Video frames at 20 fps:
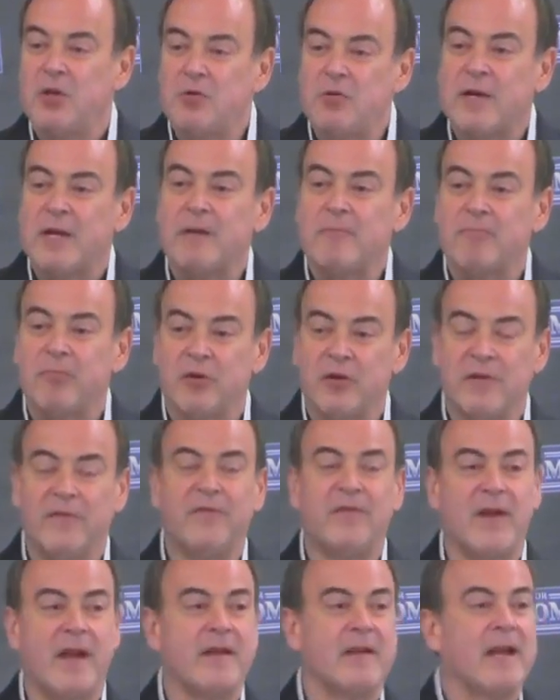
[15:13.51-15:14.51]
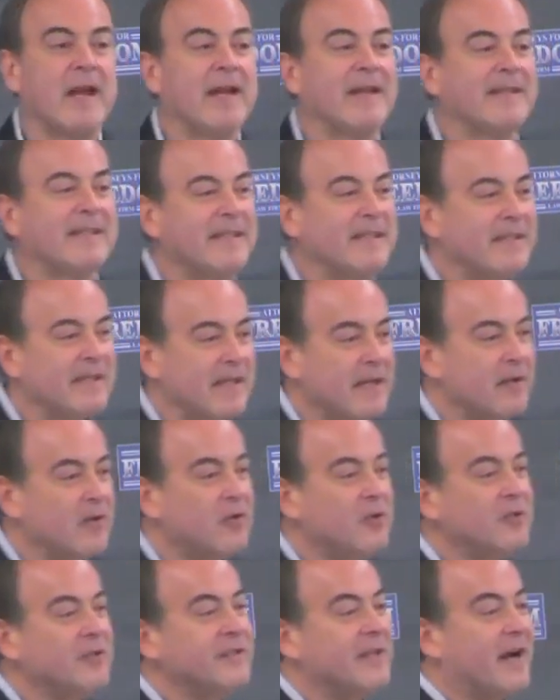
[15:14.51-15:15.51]
you can prevent a
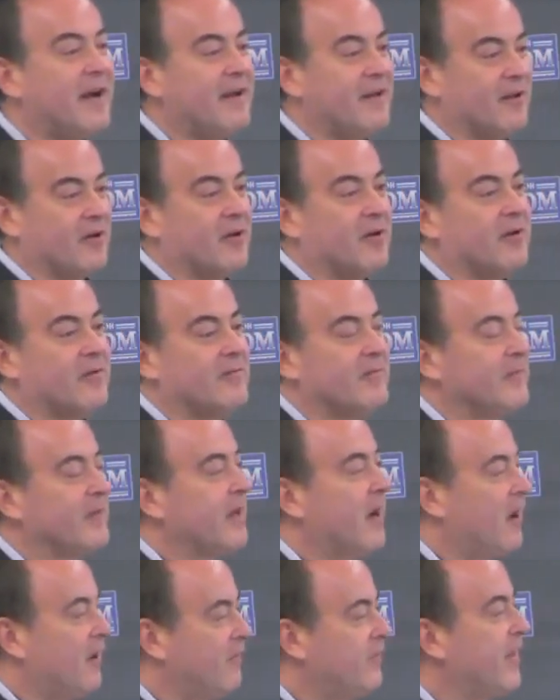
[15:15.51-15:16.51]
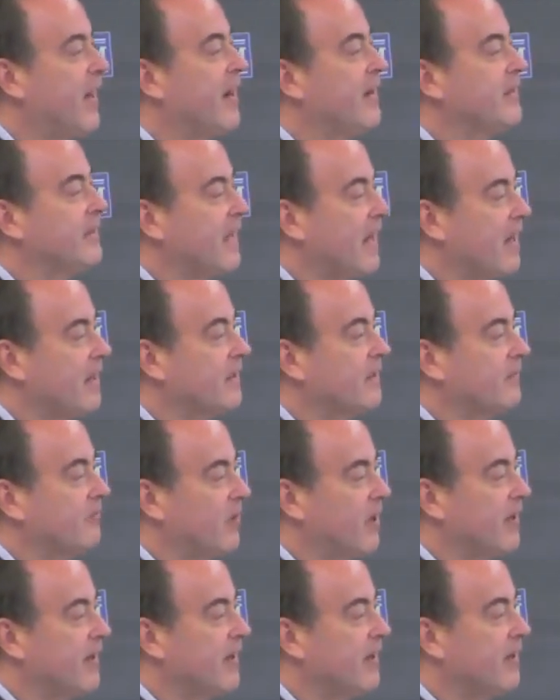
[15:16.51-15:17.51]
single dollar of that tax
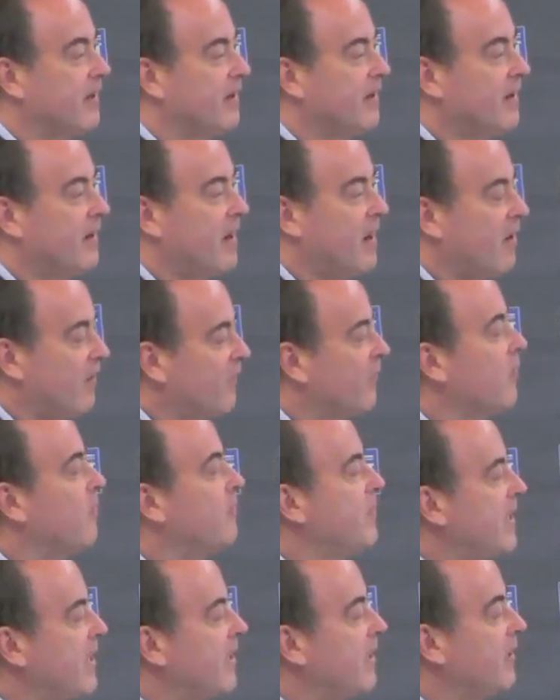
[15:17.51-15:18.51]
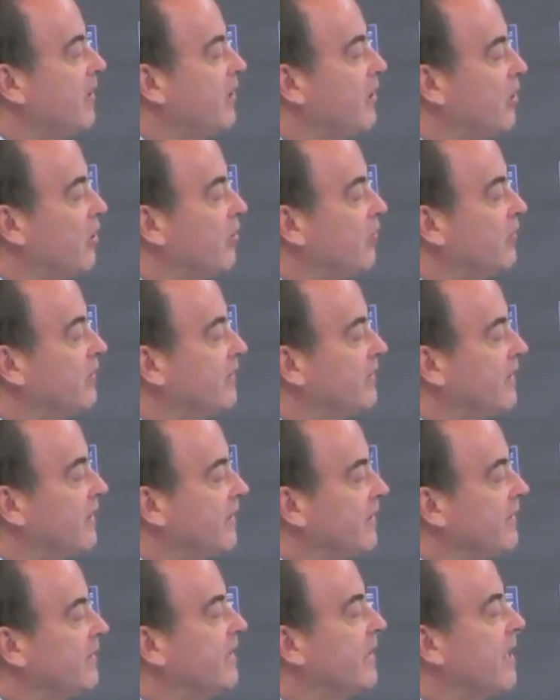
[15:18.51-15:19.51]
money from being used
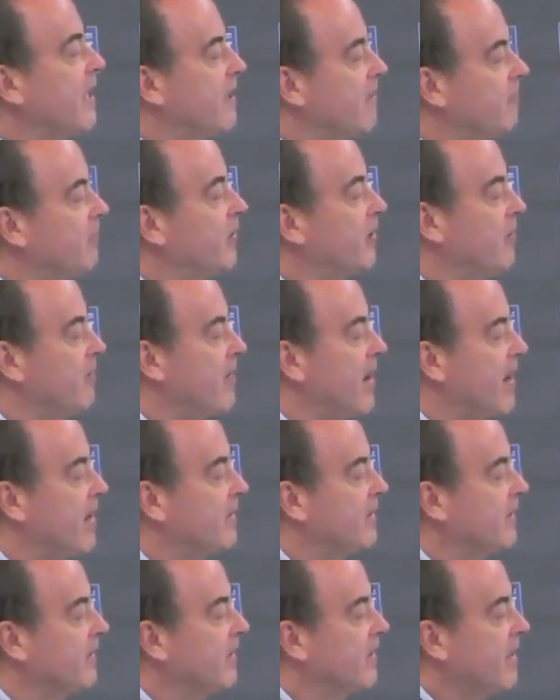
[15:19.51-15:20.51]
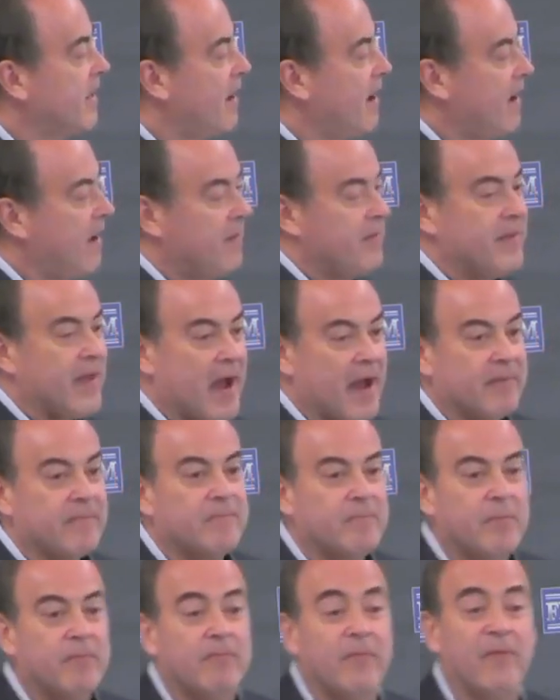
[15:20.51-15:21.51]
to implement
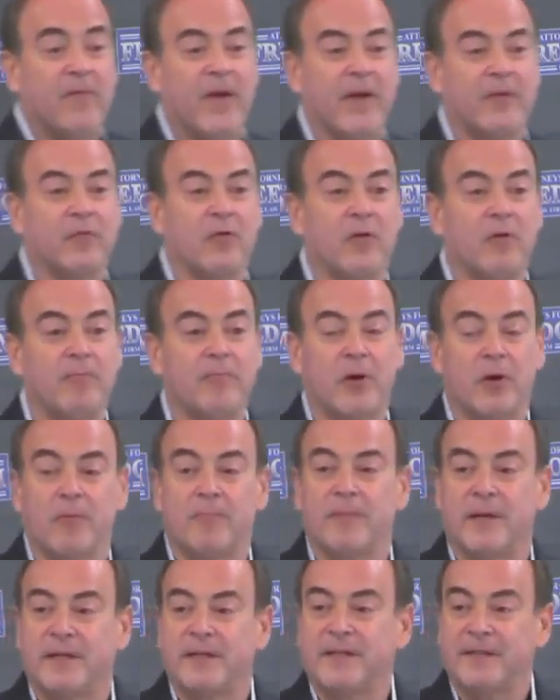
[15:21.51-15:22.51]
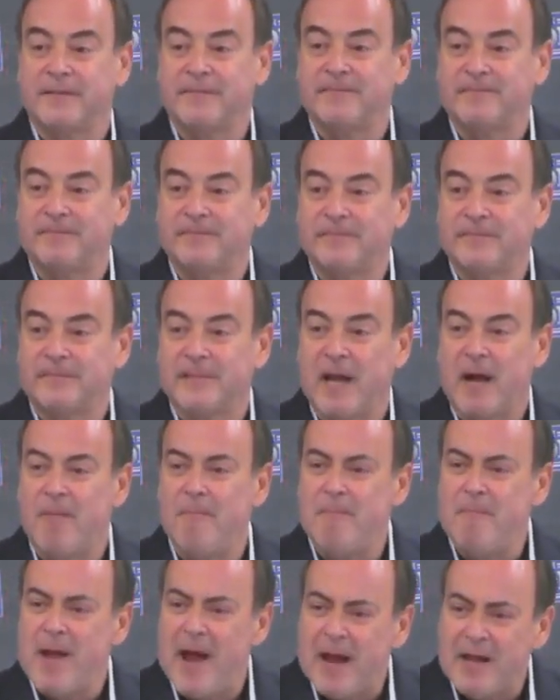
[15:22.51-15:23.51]
that federal purpose.
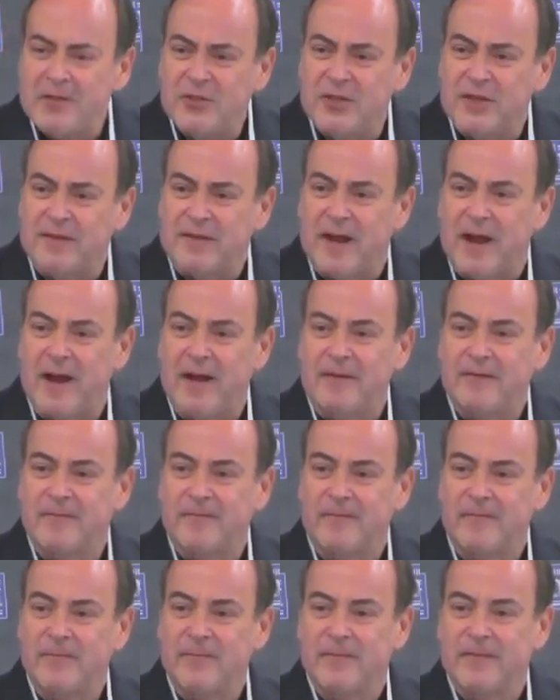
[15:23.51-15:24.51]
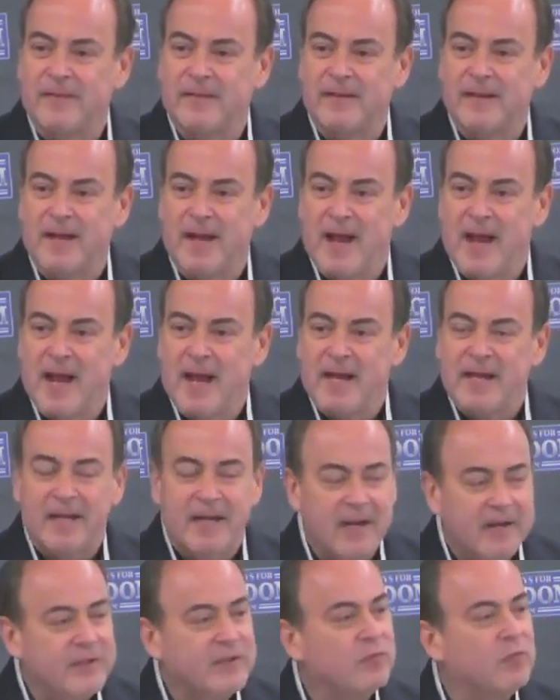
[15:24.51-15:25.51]
Imagine that.
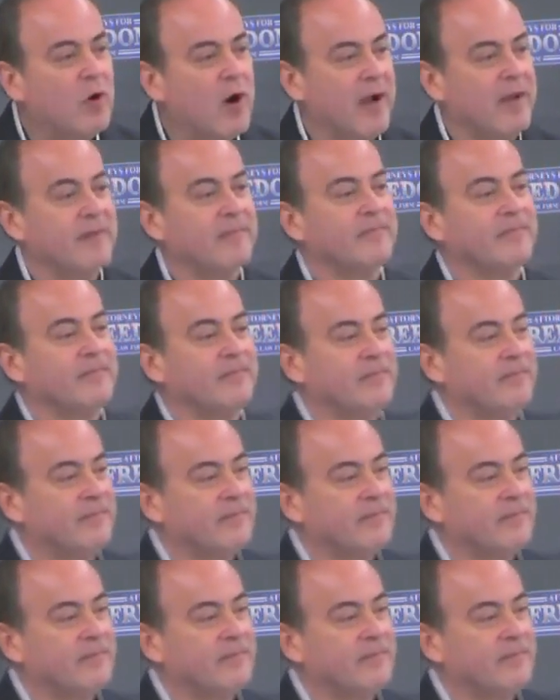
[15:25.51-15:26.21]
Guess what?